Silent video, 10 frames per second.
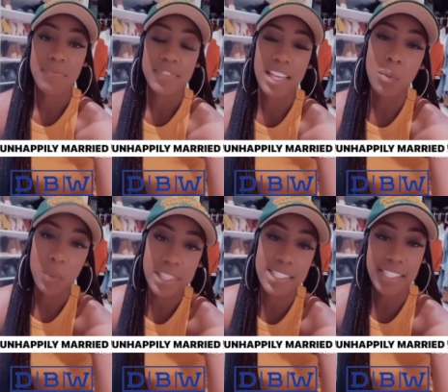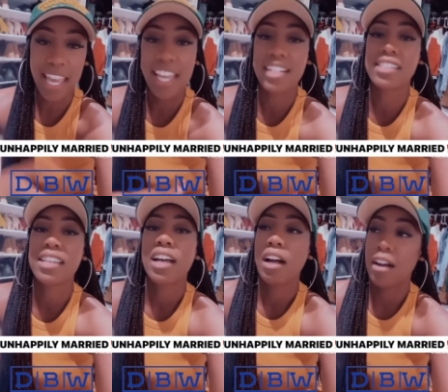that withstands
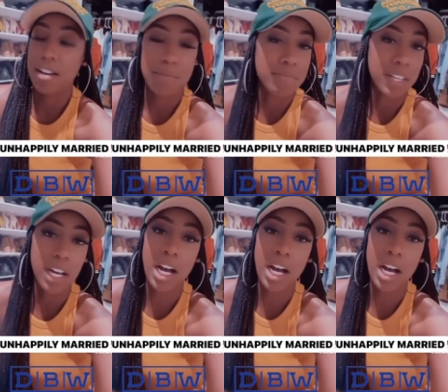um, the,